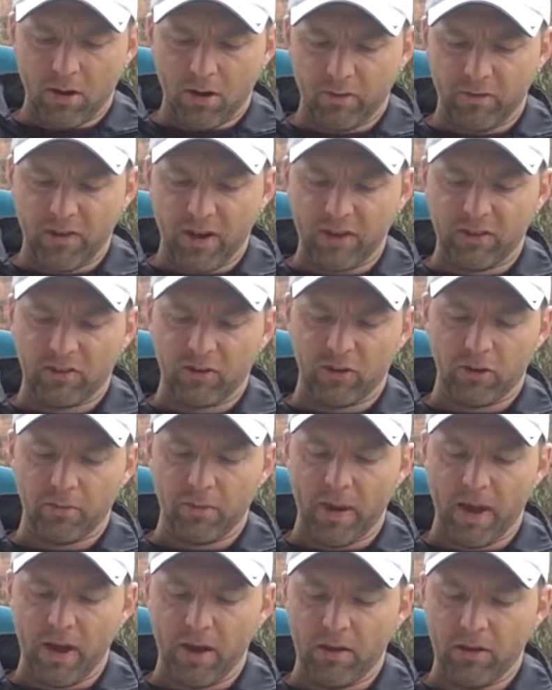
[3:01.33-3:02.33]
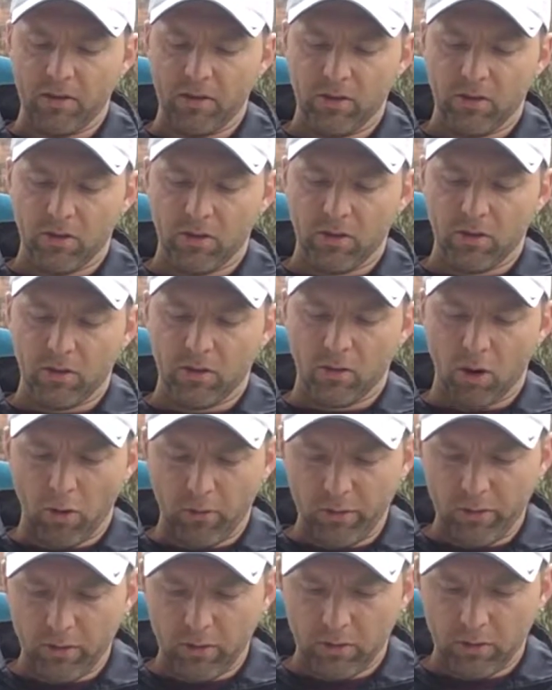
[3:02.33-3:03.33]
Her face turned pale.
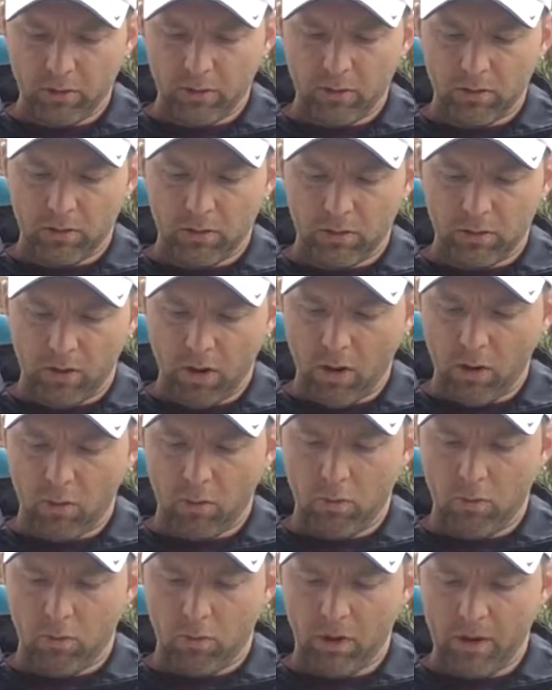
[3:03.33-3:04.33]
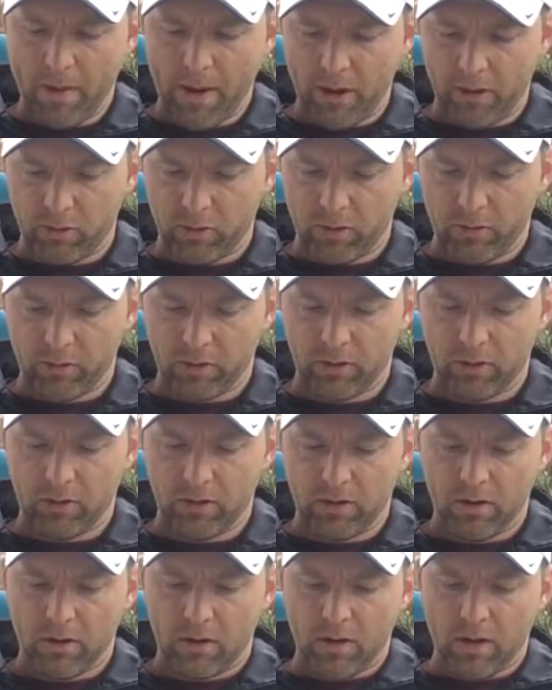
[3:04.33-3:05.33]
"Grover? No, what about Grover?"
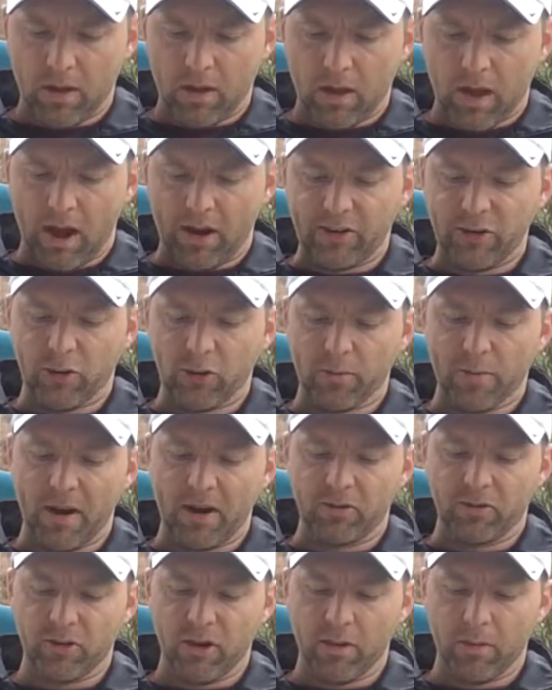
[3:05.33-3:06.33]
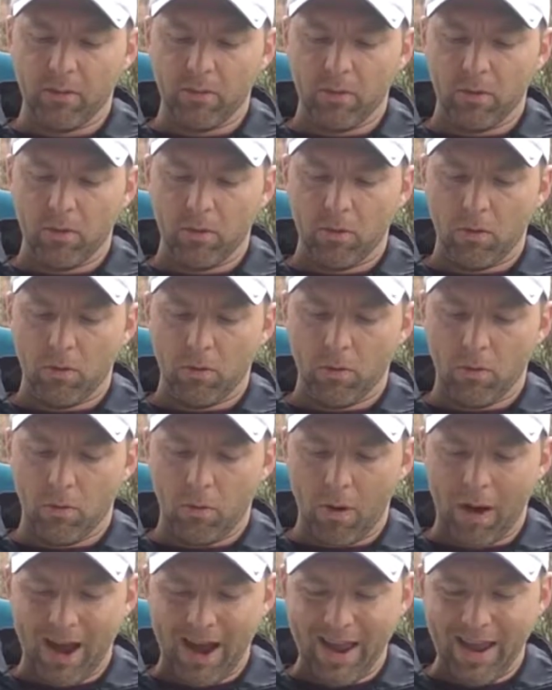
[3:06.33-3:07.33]
I told her my dream.
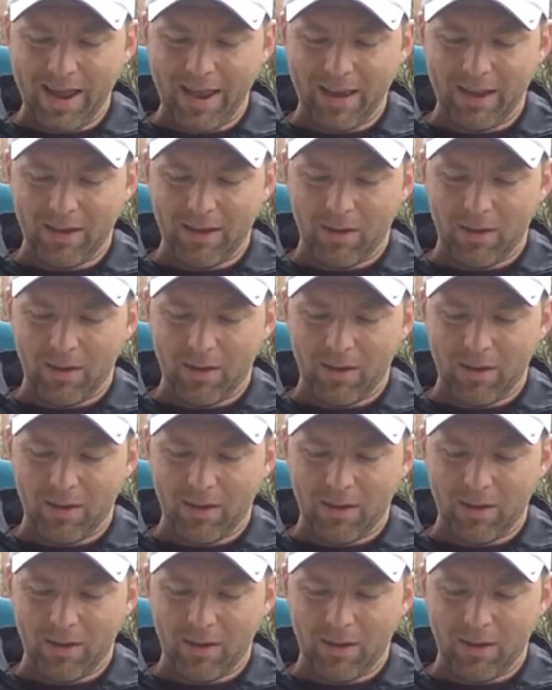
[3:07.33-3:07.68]
"Why?